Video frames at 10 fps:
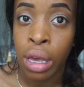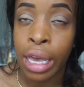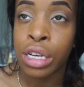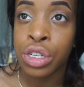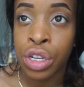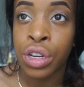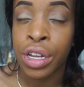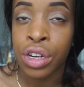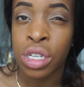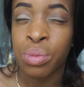and during your
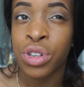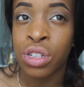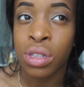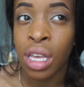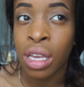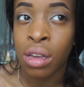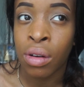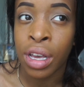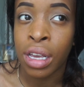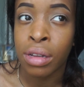internship, which you think,
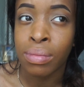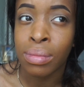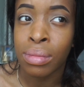okay,